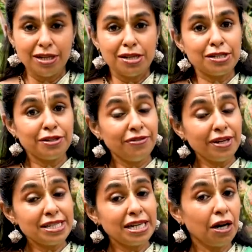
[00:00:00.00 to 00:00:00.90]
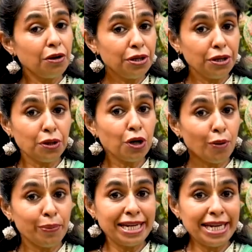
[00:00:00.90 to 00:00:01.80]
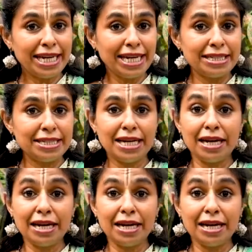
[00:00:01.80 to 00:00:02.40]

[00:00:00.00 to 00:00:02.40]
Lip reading: So first, how do you commonly get it?